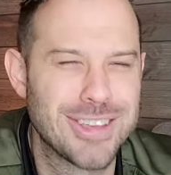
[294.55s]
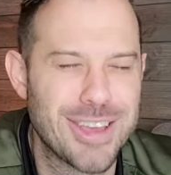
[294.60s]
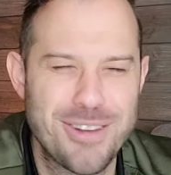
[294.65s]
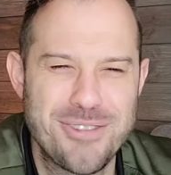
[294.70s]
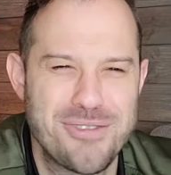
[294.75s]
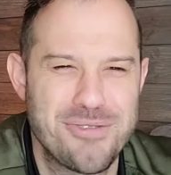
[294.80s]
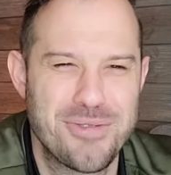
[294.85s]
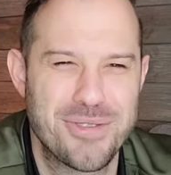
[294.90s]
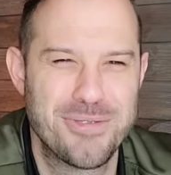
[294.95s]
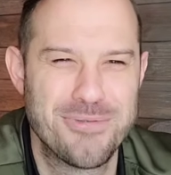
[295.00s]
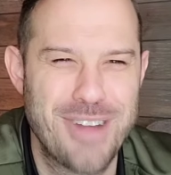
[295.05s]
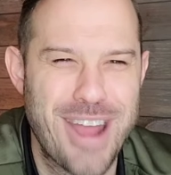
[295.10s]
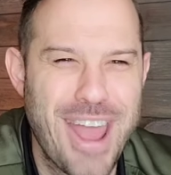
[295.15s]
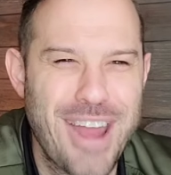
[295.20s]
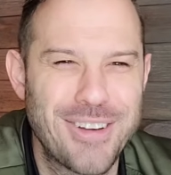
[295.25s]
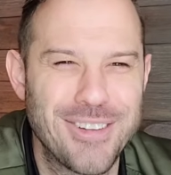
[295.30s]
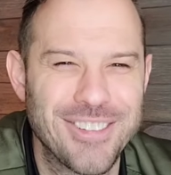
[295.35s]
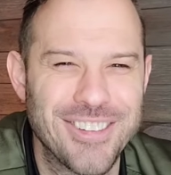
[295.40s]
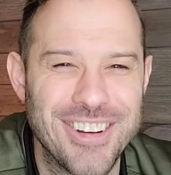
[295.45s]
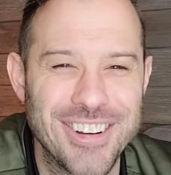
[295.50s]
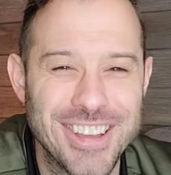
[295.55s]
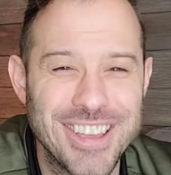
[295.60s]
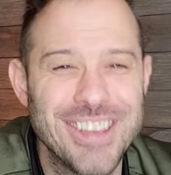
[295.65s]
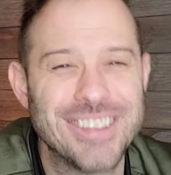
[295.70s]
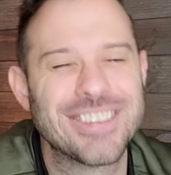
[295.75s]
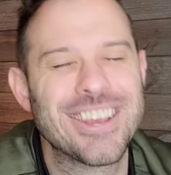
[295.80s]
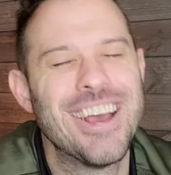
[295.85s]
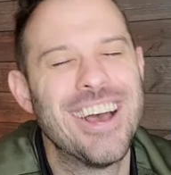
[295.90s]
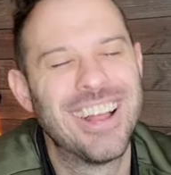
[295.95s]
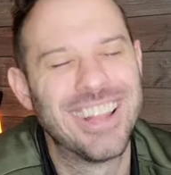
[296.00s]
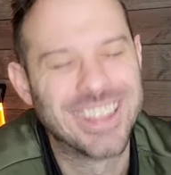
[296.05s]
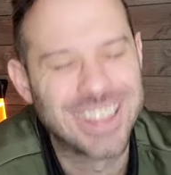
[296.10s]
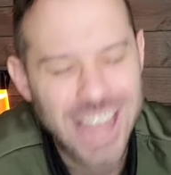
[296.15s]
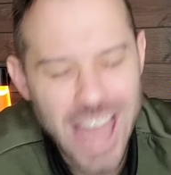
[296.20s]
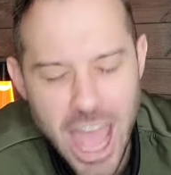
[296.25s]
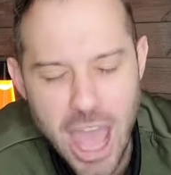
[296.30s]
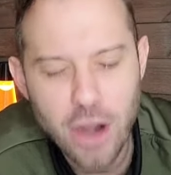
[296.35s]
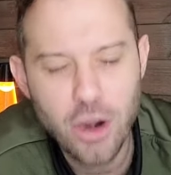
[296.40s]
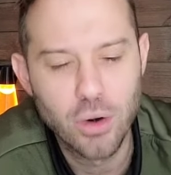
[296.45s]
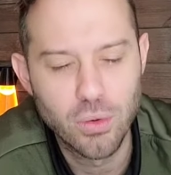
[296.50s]
I don't know what a ladder lung is.
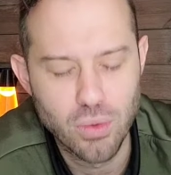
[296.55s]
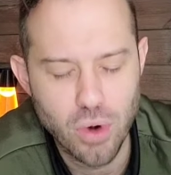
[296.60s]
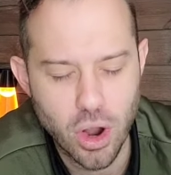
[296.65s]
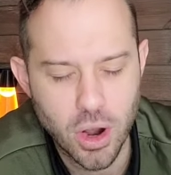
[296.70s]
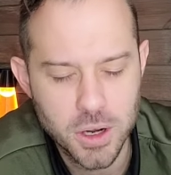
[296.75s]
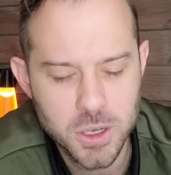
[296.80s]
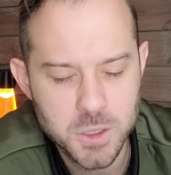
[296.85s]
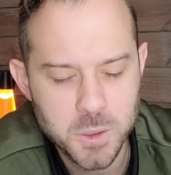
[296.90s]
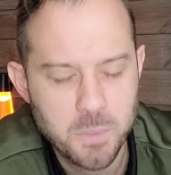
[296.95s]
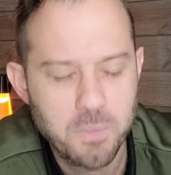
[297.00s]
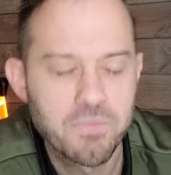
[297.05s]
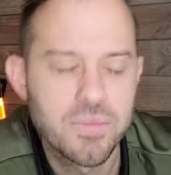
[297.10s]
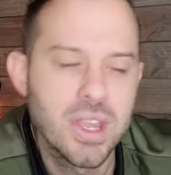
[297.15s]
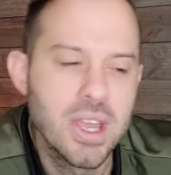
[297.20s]
Ladder rungs.